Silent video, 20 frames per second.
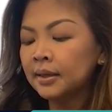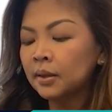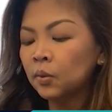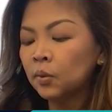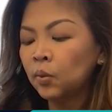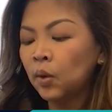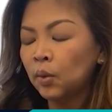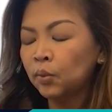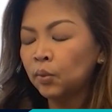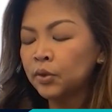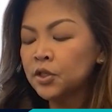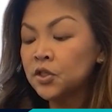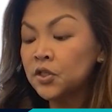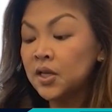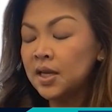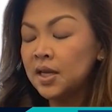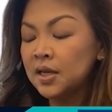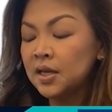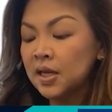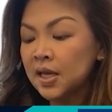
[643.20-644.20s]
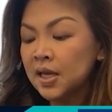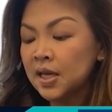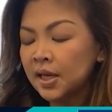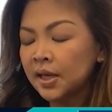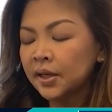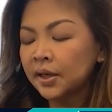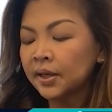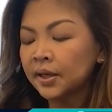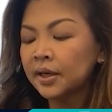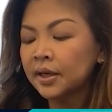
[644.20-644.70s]
what we're seeing
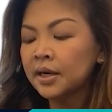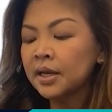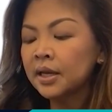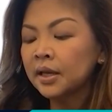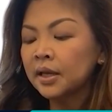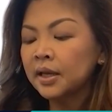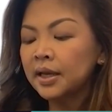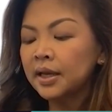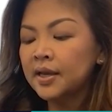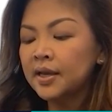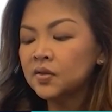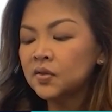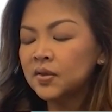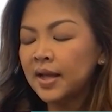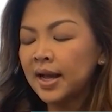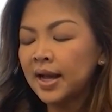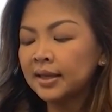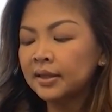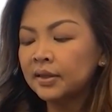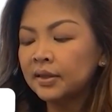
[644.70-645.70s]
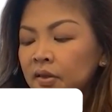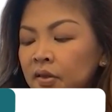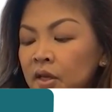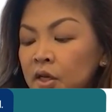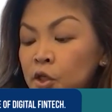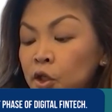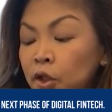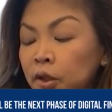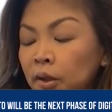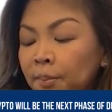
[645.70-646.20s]
here is that
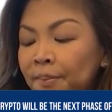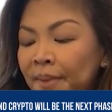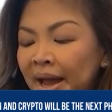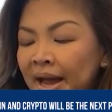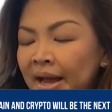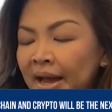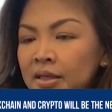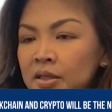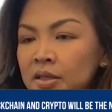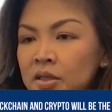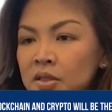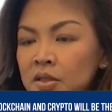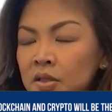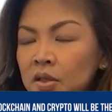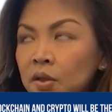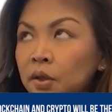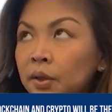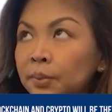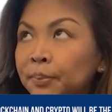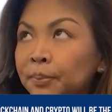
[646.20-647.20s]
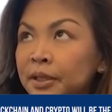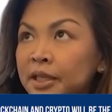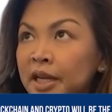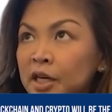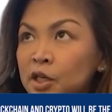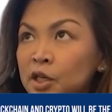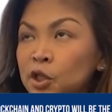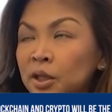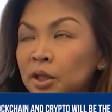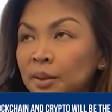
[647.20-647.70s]
digital banks could
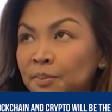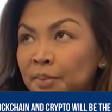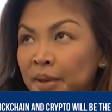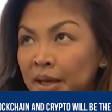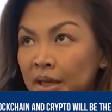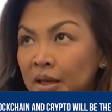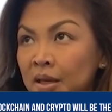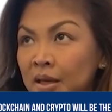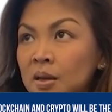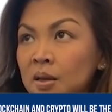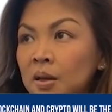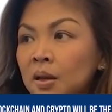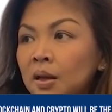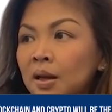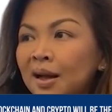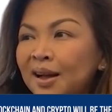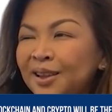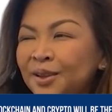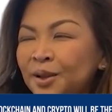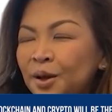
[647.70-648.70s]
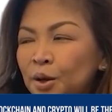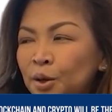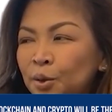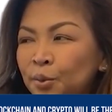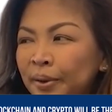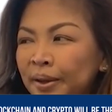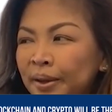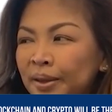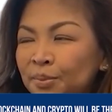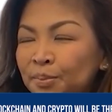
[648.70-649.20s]
potentially be, along
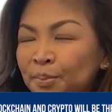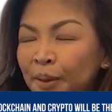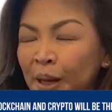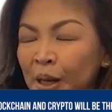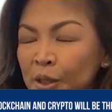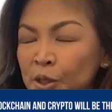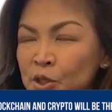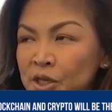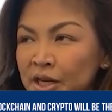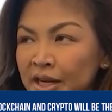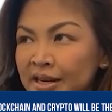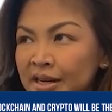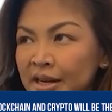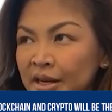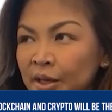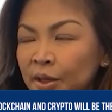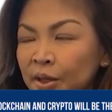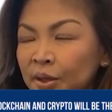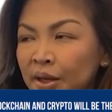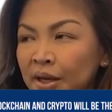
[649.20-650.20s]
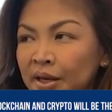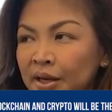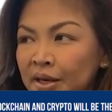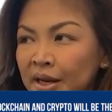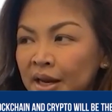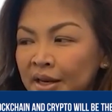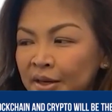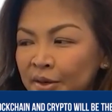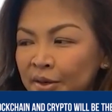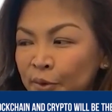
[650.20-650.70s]
with blockchain
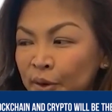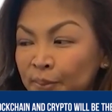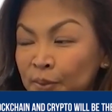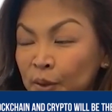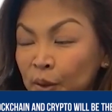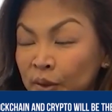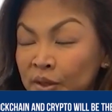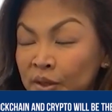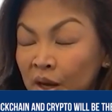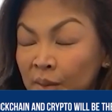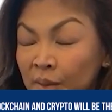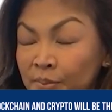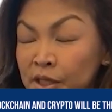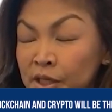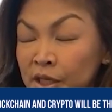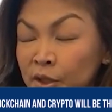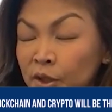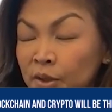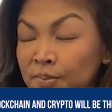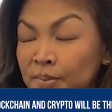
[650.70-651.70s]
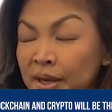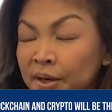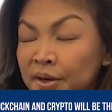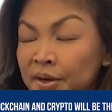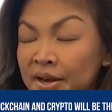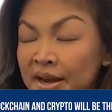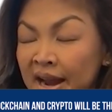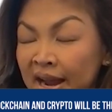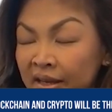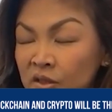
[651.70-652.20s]
and crypto adoption, could be our
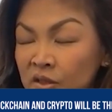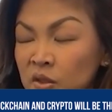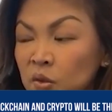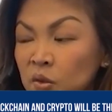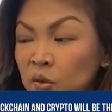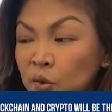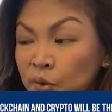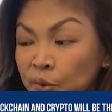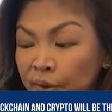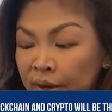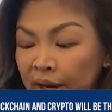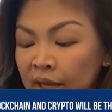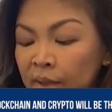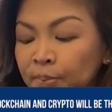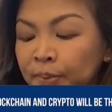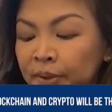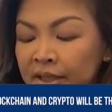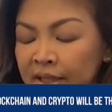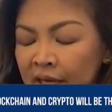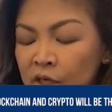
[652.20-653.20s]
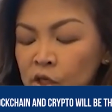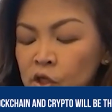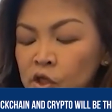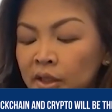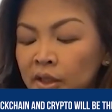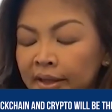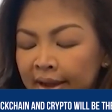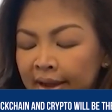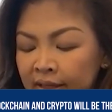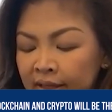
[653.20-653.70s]
next great
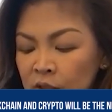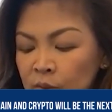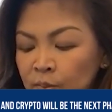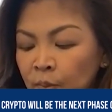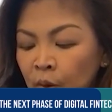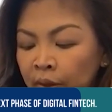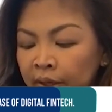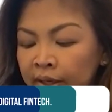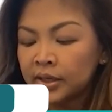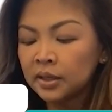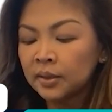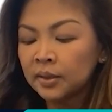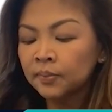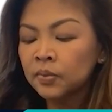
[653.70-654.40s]
potential export.